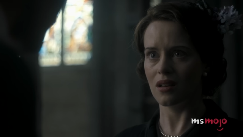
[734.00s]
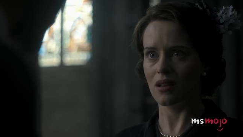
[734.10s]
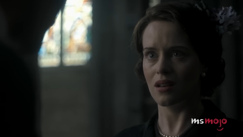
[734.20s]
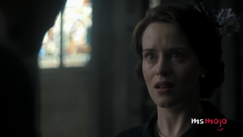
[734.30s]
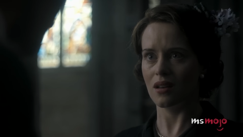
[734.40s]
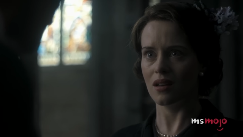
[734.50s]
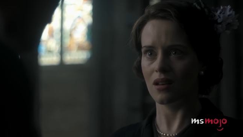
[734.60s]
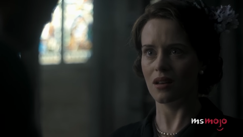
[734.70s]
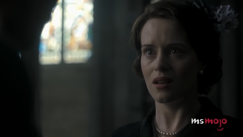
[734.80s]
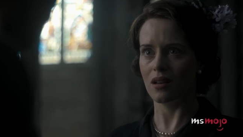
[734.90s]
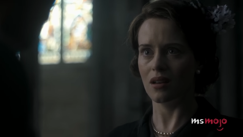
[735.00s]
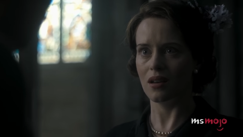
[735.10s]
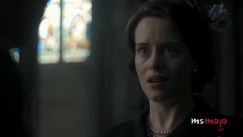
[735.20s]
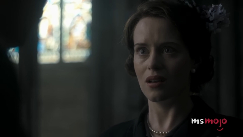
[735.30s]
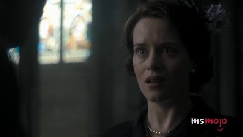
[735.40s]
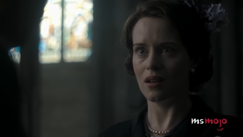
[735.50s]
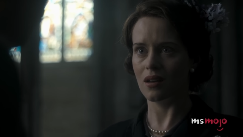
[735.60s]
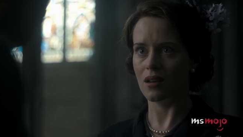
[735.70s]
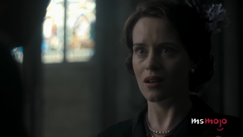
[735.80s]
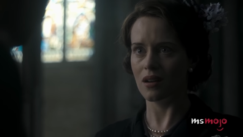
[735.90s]

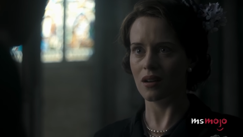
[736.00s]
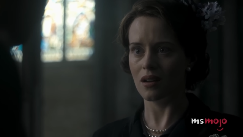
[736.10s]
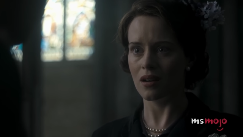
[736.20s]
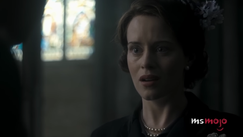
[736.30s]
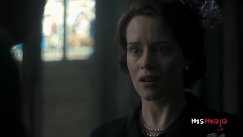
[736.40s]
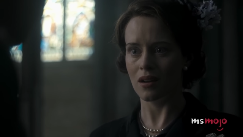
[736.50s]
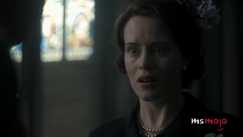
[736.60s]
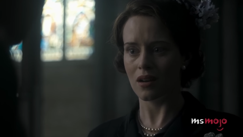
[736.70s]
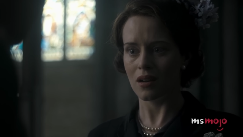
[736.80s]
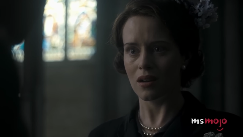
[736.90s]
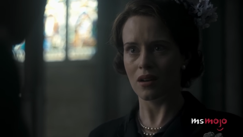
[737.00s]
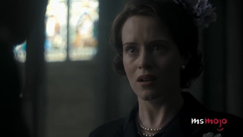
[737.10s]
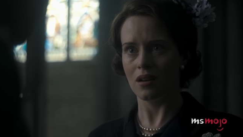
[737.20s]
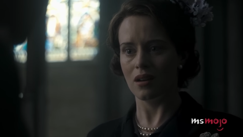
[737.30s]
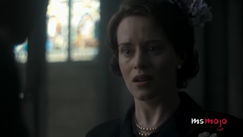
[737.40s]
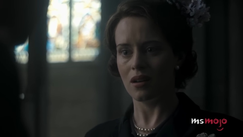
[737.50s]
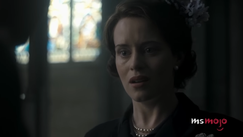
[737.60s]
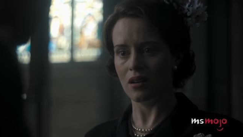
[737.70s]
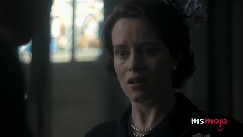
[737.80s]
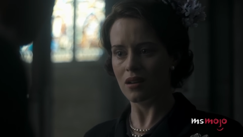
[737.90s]

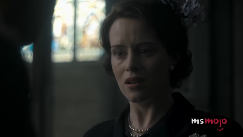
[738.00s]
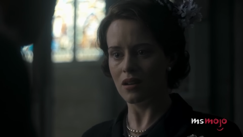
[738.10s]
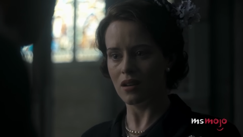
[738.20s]
[no speech]